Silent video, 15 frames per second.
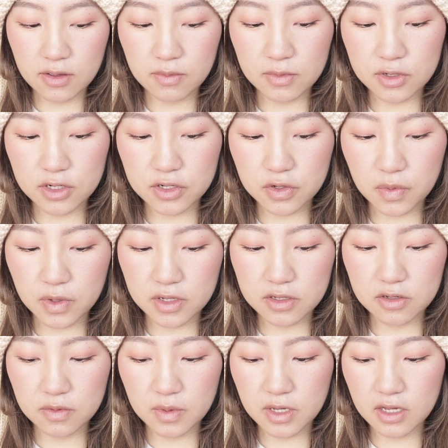Just going
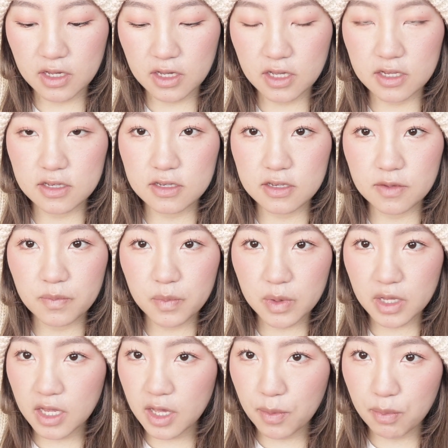to be
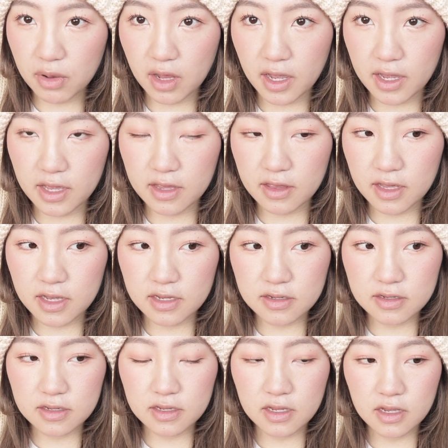simply applying
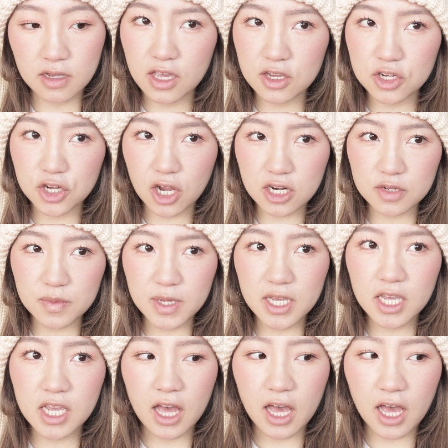this. It shocked me
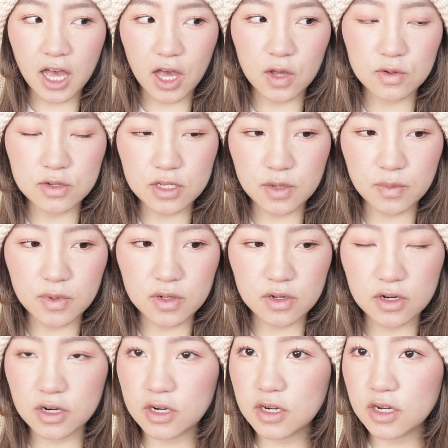how
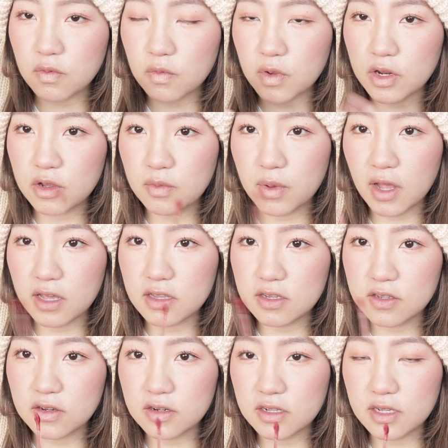similar when you apply
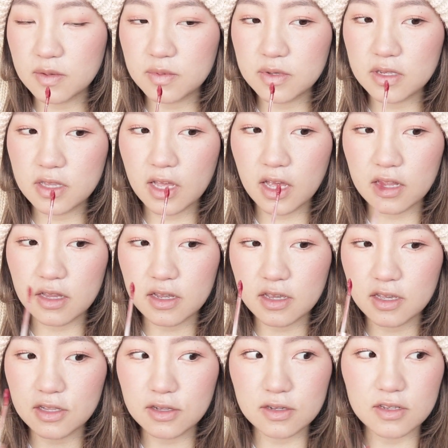this to your lips that like
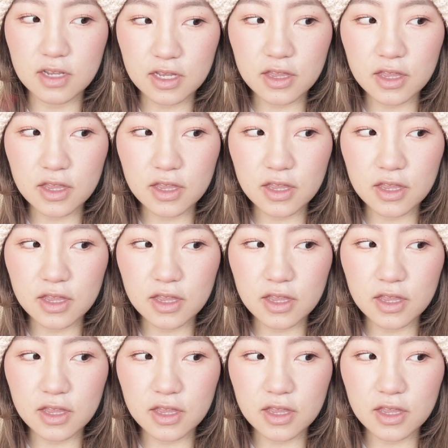it looks like